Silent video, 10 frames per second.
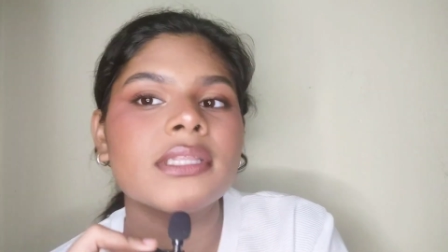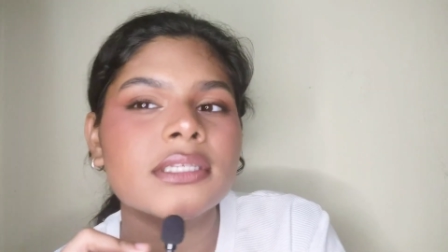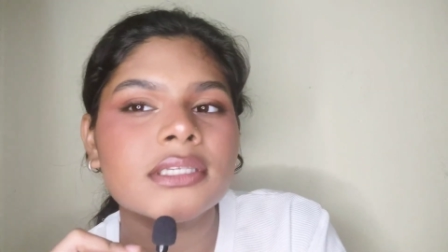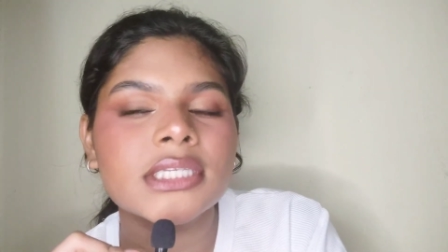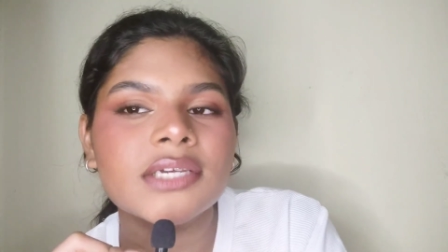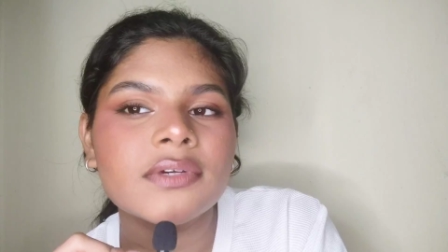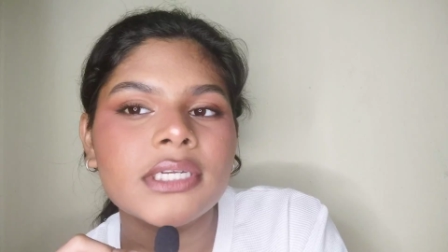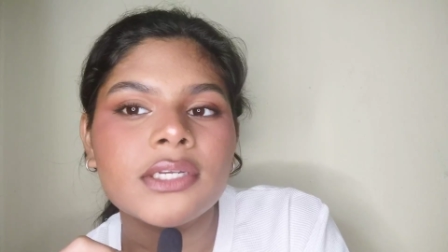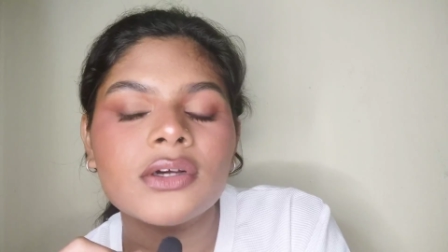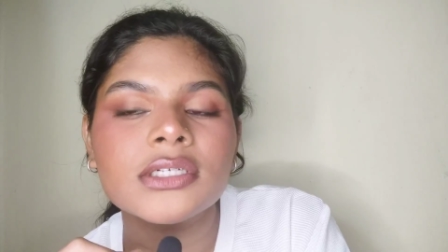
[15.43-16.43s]
But this is
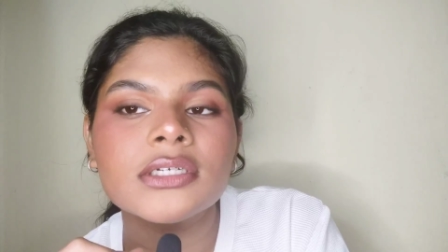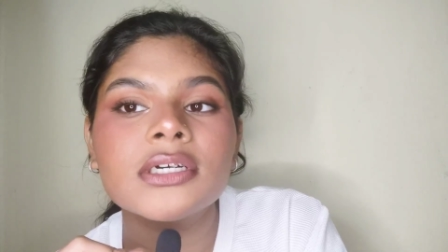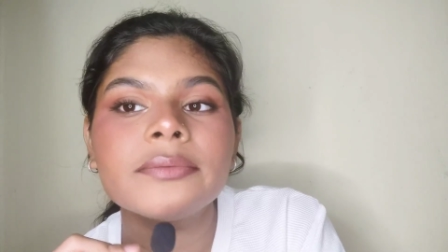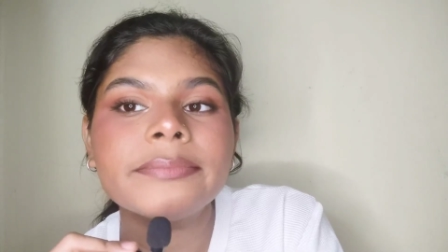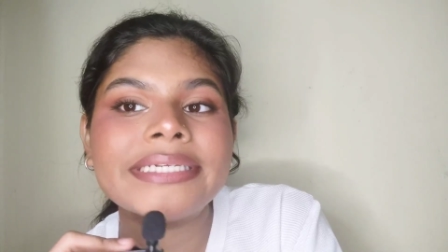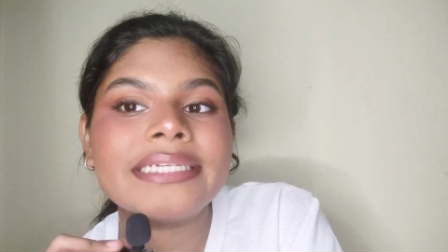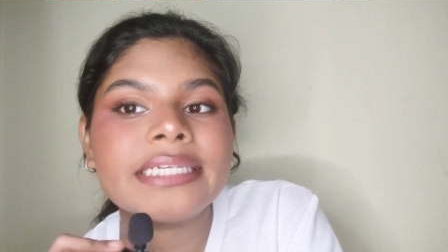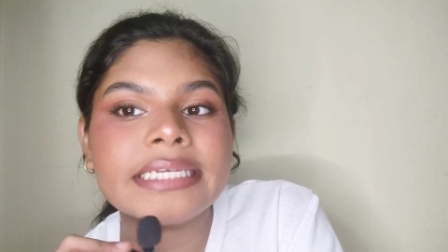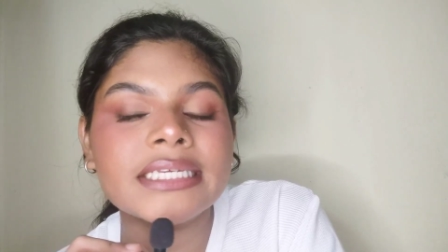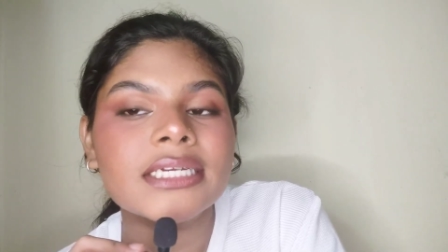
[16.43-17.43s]
definitely not a
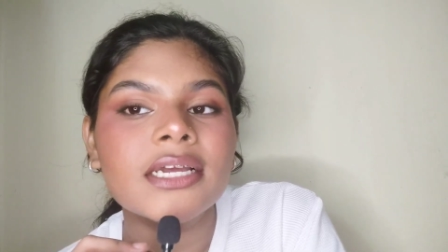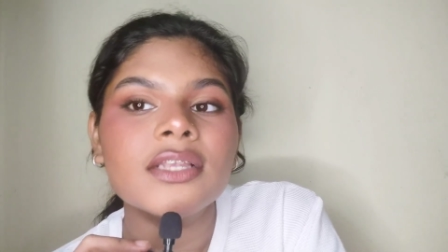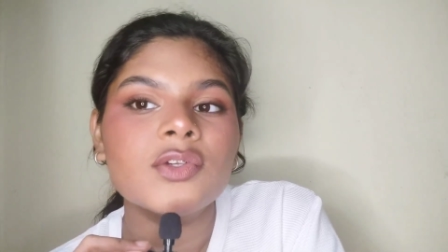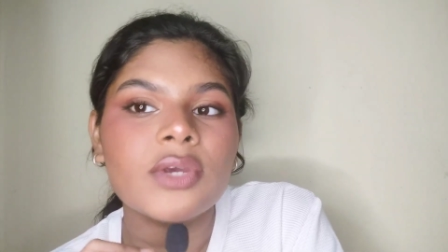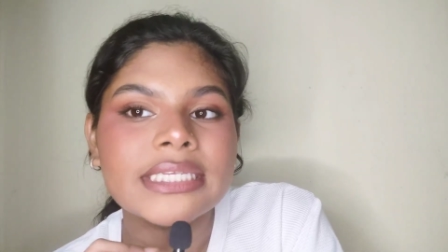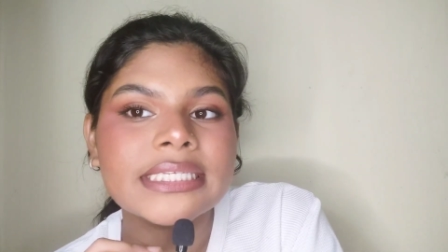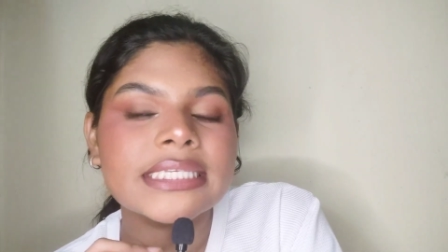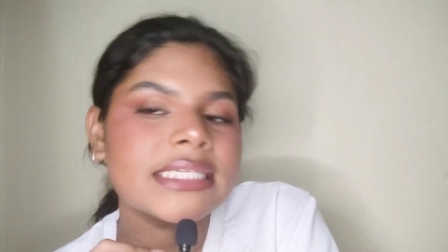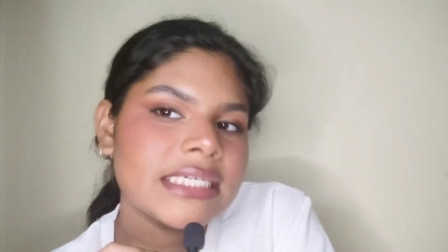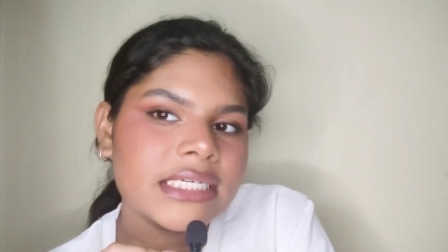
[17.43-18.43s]
completely
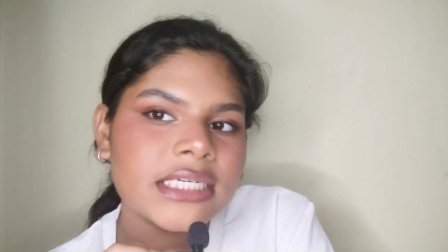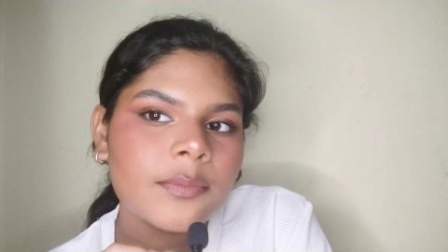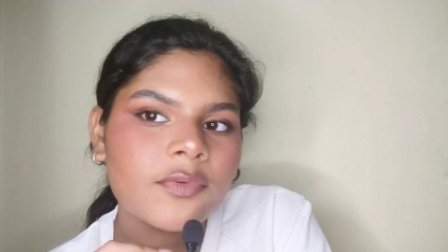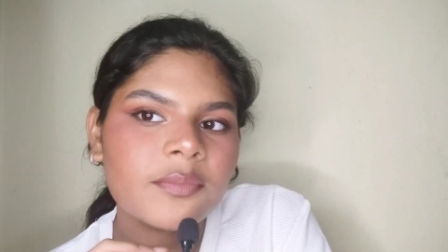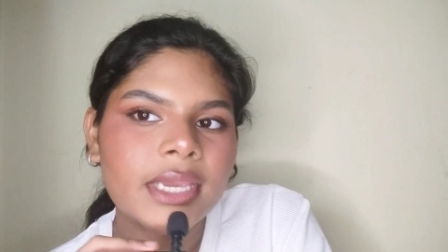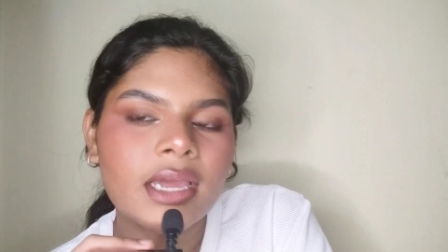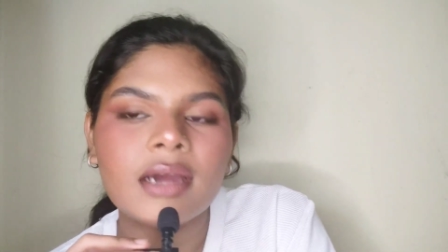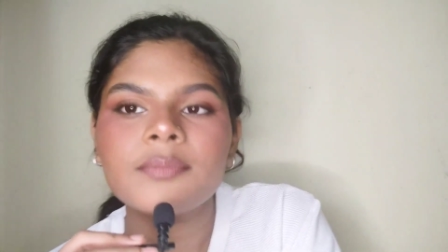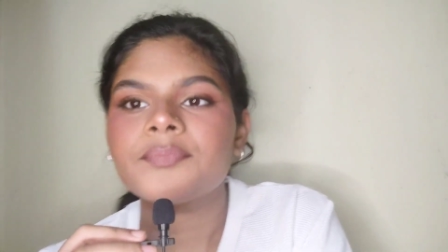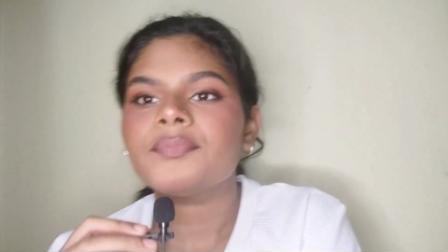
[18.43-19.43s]
2016 type of
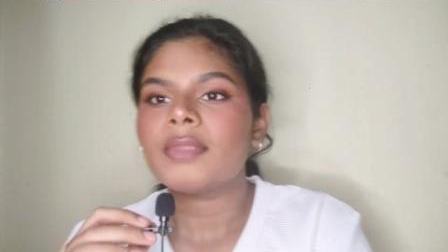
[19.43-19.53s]
makeup.